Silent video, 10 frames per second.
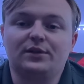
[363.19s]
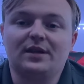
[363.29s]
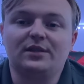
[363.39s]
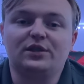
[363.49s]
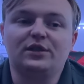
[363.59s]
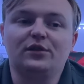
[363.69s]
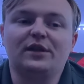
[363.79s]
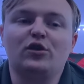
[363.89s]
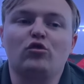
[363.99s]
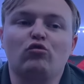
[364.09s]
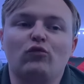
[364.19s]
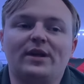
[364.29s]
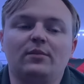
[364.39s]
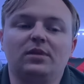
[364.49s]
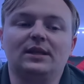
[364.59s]
that is still
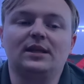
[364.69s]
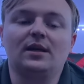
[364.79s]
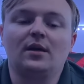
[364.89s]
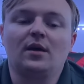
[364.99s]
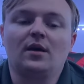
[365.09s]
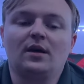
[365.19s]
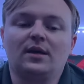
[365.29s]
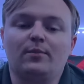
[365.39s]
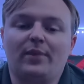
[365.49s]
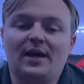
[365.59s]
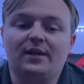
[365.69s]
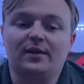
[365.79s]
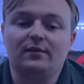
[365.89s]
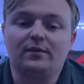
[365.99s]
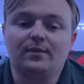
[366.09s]
incredibly
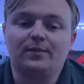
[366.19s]
competitive.